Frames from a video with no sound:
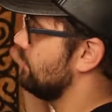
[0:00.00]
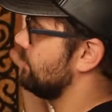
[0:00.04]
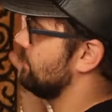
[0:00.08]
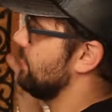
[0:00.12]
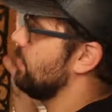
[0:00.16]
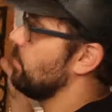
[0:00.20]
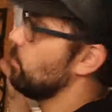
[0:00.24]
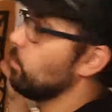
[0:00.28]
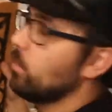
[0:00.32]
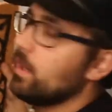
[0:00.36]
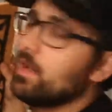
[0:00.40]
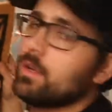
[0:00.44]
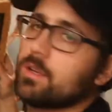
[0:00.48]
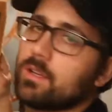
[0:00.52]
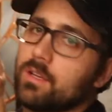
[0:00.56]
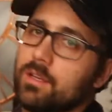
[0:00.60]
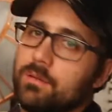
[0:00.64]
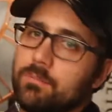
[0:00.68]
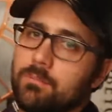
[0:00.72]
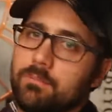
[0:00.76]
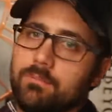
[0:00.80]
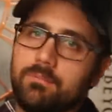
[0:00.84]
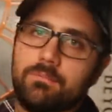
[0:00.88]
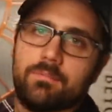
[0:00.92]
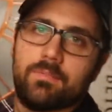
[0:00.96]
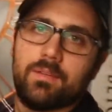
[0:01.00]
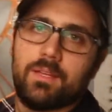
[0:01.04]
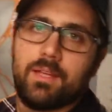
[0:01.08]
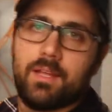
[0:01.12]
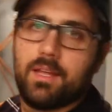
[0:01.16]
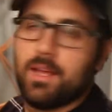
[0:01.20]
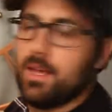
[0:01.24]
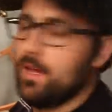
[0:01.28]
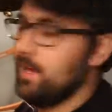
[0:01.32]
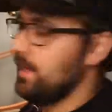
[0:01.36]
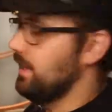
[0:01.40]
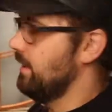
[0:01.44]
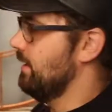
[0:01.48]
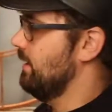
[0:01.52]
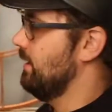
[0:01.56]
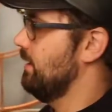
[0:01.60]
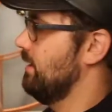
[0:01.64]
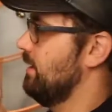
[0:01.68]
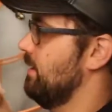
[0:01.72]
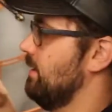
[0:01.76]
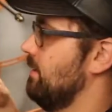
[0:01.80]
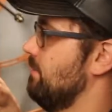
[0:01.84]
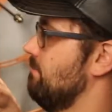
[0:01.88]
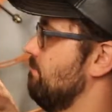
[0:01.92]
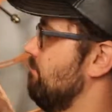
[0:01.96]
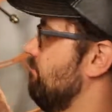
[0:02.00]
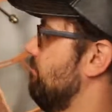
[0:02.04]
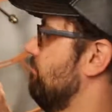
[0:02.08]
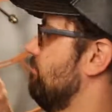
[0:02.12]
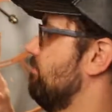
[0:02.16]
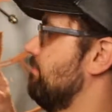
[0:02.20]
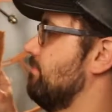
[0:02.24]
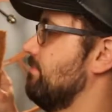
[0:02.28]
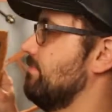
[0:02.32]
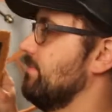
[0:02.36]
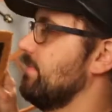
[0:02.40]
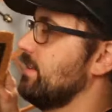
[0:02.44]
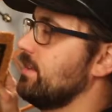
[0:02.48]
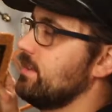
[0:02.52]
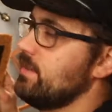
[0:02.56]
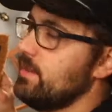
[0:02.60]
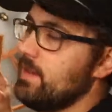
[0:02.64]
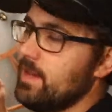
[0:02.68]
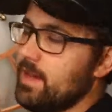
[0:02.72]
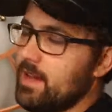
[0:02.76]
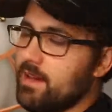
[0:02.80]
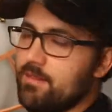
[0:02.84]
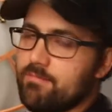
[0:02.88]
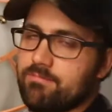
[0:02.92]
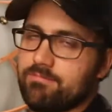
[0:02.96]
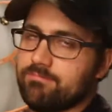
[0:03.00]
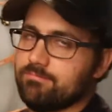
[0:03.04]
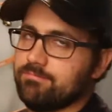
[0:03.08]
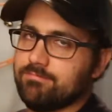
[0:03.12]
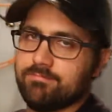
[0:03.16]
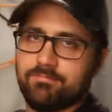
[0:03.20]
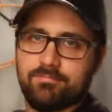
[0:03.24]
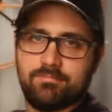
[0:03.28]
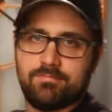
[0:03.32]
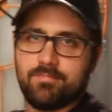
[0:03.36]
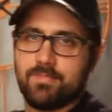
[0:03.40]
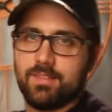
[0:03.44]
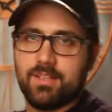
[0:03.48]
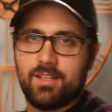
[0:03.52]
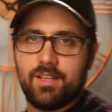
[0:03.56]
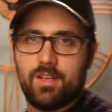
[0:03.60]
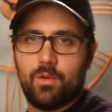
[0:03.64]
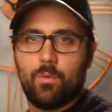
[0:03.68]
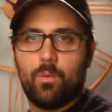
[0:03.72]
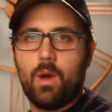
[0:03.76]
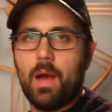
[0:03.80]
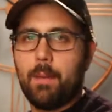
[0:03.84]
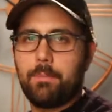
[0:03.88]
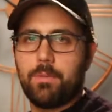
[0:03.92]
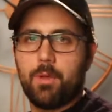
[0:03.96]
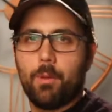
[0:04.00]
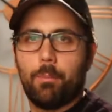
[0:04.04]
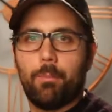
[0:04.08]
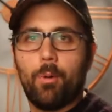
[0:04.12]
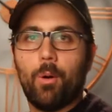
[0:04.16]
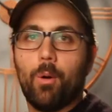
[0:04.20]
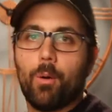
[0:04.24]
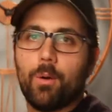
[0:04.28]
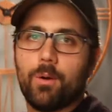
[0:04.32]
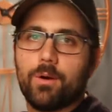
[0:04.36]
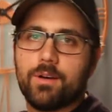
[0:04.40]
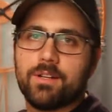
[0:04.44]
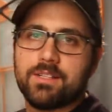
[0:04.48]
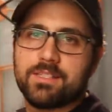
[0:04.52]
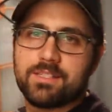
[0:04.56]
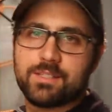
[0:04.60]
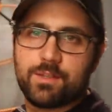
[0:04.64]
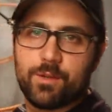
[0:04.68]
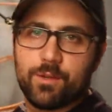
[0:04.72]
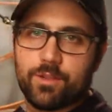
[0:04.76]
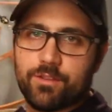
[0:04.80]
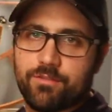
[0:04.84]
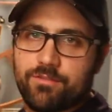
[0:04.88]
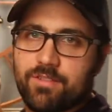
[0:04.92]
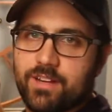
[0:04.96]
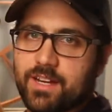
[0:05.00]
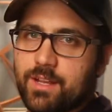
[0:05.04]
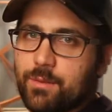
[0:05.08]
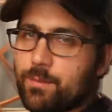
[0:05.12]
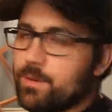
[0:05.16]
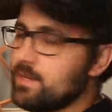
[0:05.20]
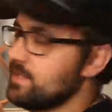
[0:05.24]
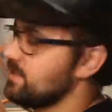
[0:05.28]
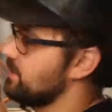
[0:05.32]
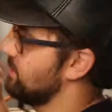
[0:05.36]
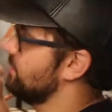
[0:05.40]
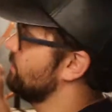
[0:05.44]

say welcome. You have wipe your paws, all the funny ones